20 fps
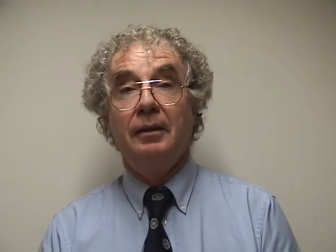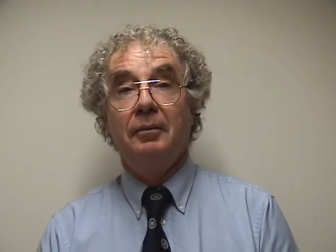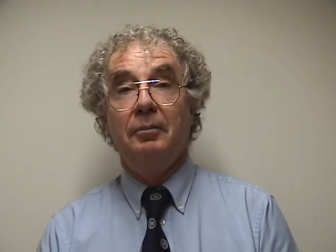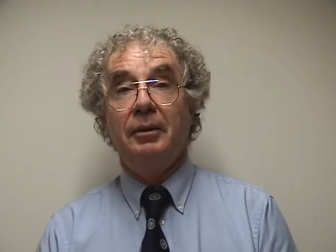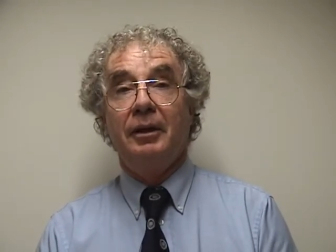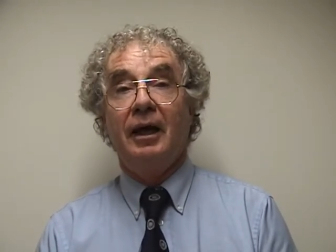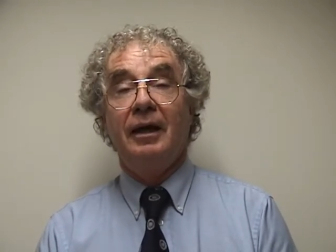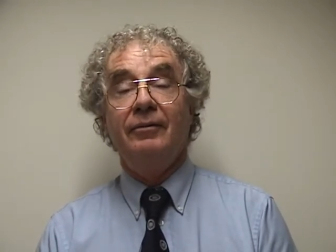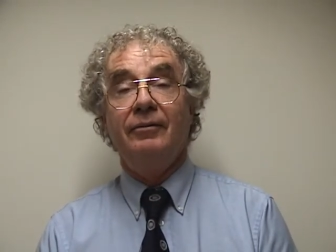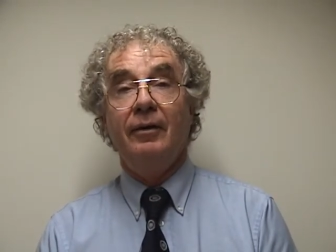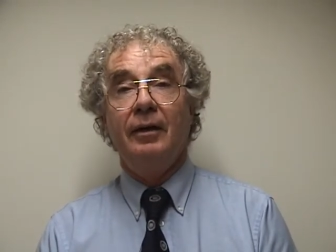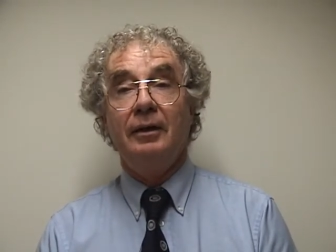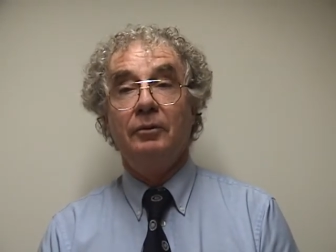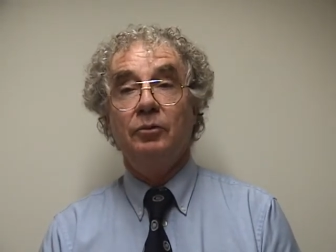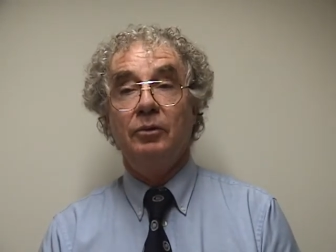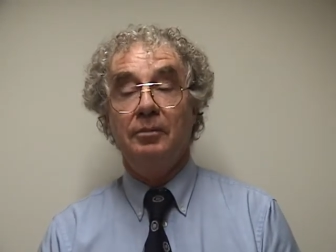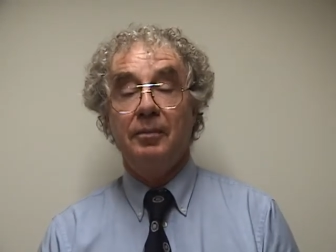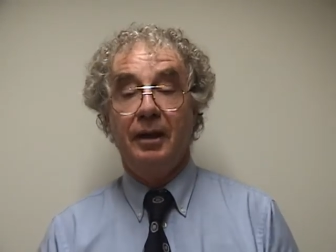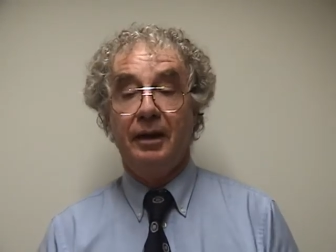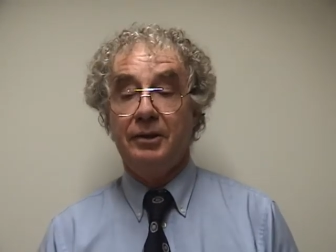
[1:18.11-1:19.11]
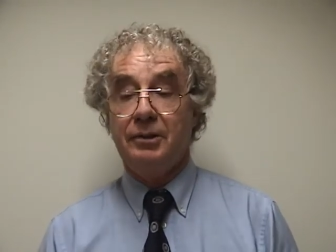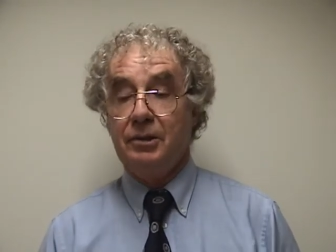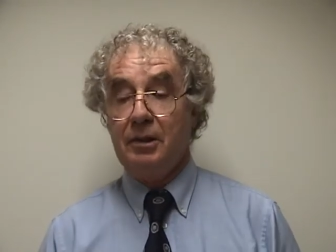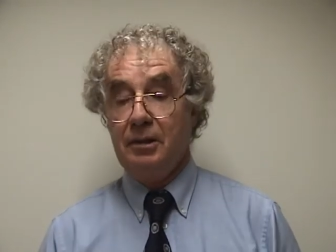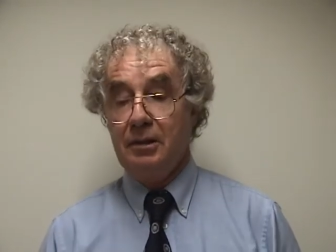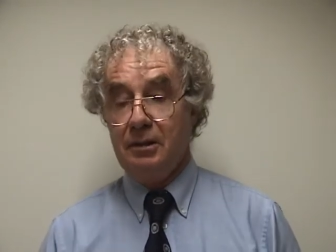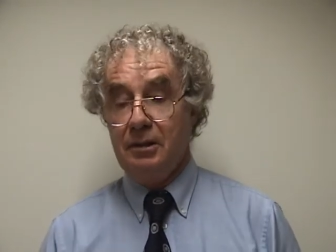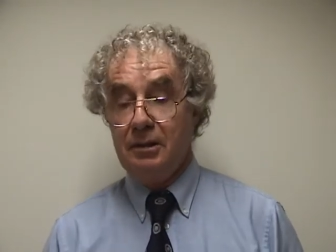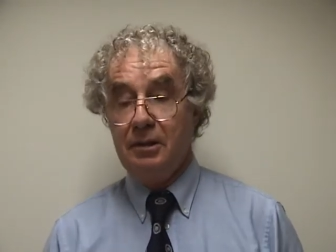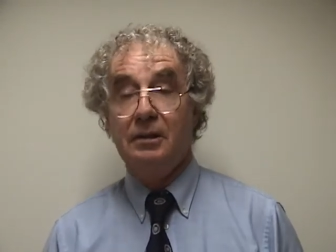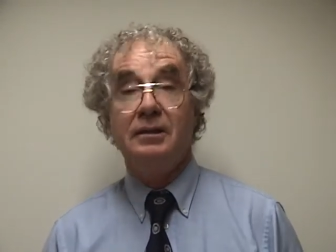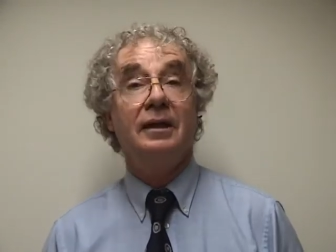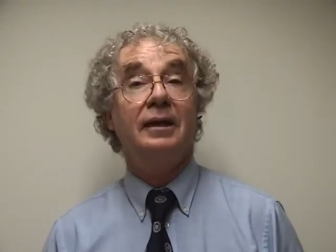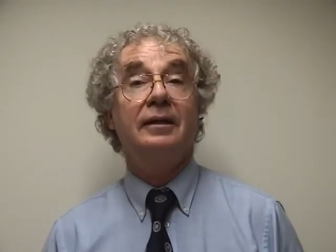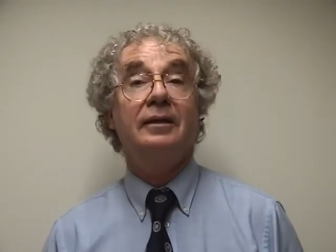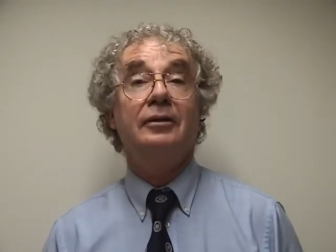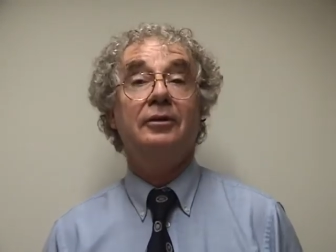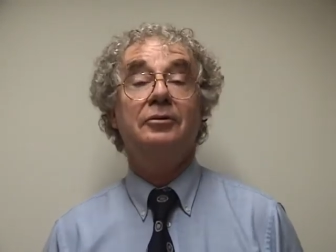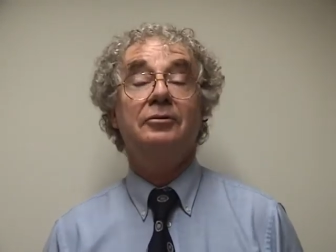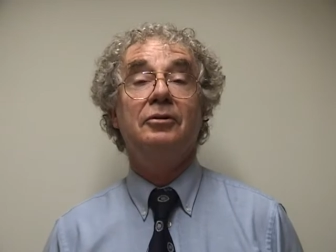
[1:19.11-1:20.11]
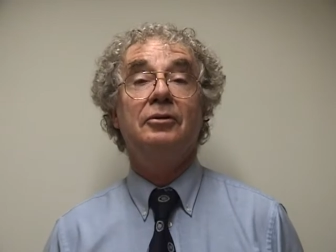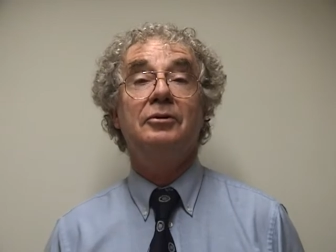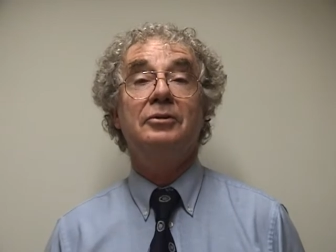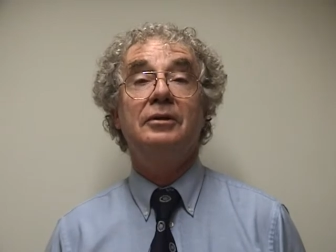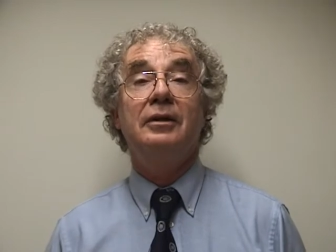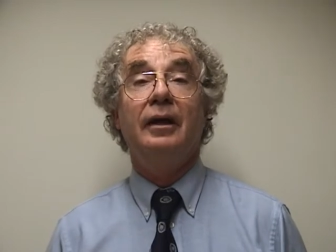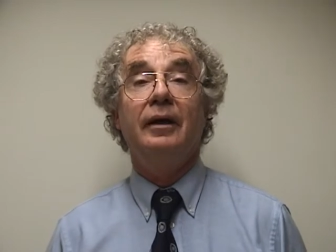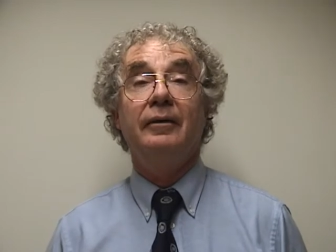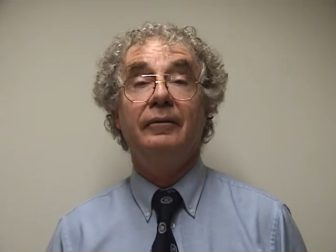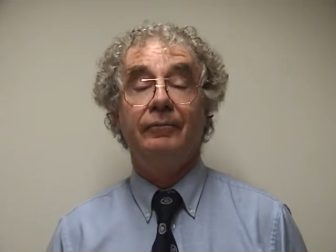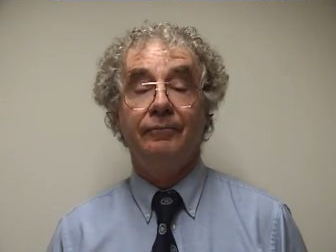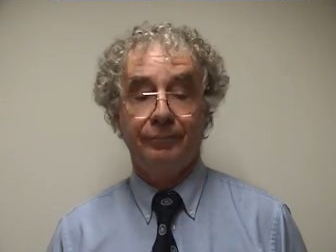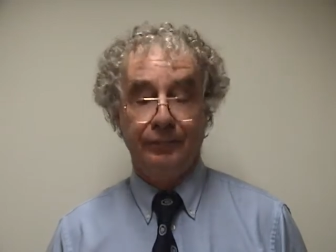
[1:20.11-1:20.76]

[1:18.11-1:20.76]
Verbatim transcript: But I find with my sons, to tell you the truth, that